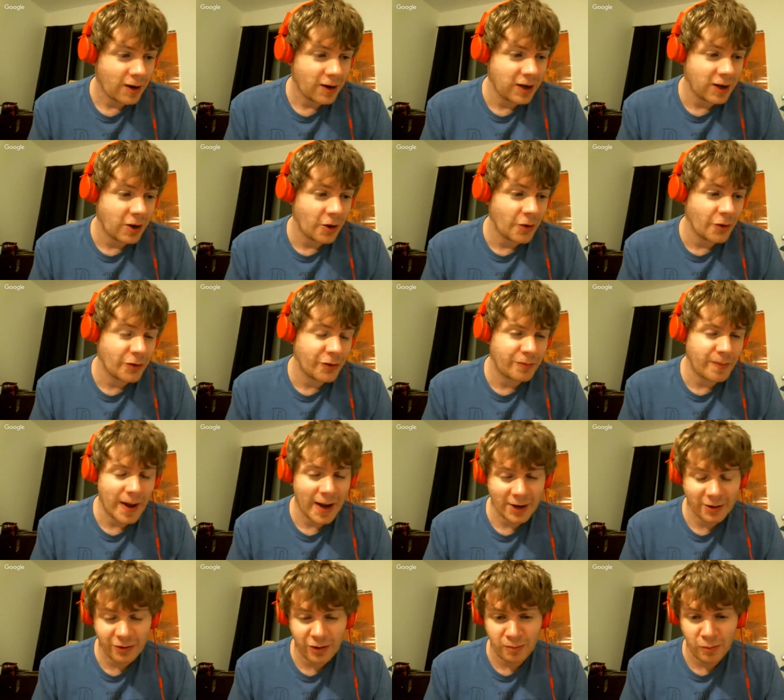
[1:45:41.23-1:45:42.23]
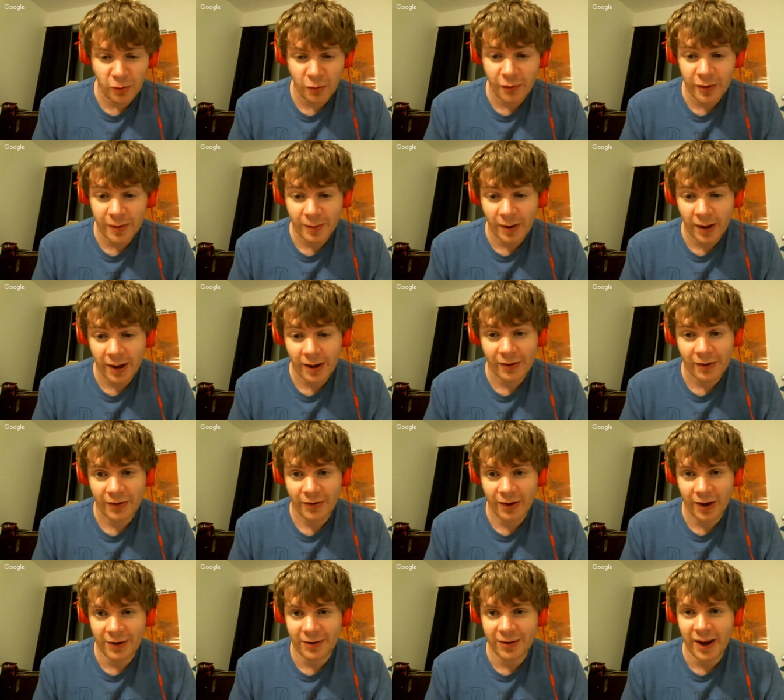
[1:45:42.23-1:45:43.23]
he goes back to the movie place
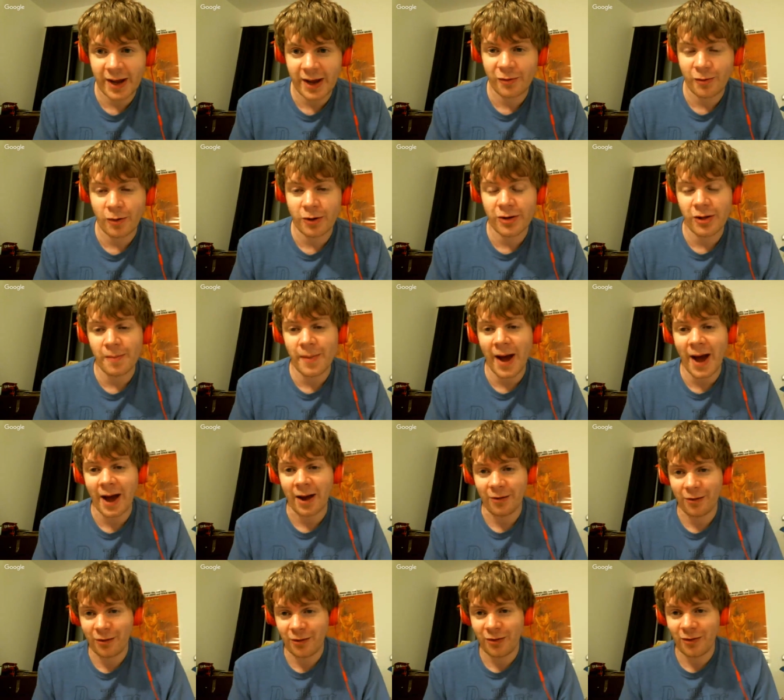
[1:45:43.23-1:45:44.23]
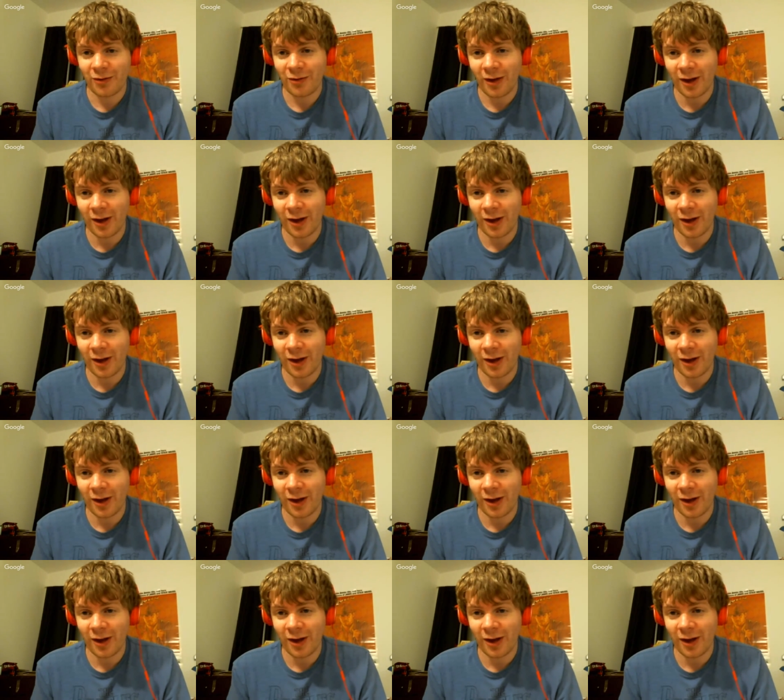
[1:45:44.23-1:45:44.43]
and takes one of the masks,